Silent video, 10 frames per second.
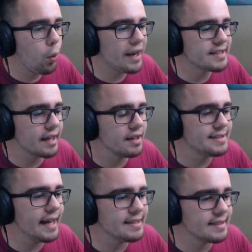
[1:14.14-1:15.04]
Wait a second,
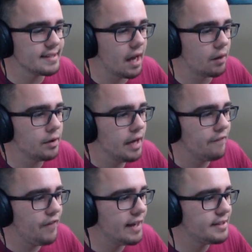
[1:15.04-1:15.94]
let's test this out.
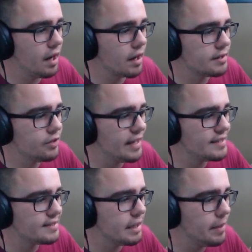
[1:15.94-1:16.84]
If I duck, do they
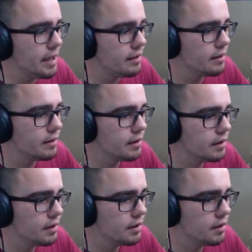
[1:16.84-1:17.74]
see me?
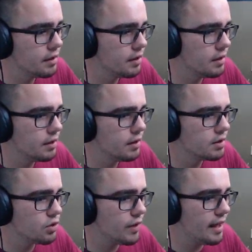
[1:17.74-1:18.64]

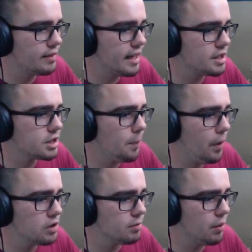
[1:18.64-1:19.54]
So that's
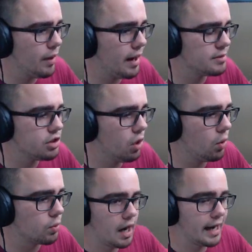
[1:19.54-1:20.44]
supposedly what I was
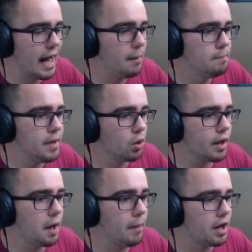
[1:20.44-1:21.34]
told. I got
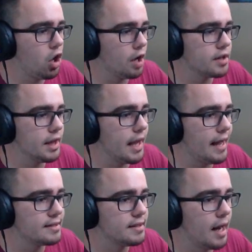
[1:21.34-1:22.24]
milk in my cart the
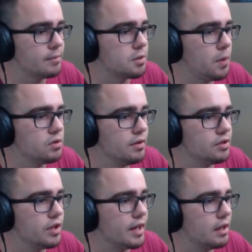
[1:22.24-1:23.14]
last time. Supposedly
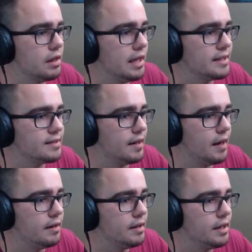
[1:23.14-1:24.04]
there's like a list that
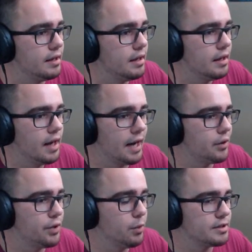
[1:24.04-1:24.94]
I need. I
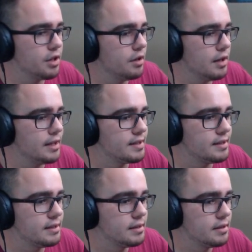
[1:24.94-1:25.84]
don't know what's on the
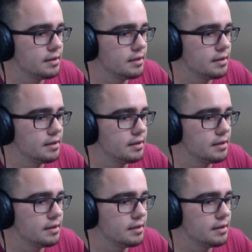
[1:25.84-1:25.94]
list.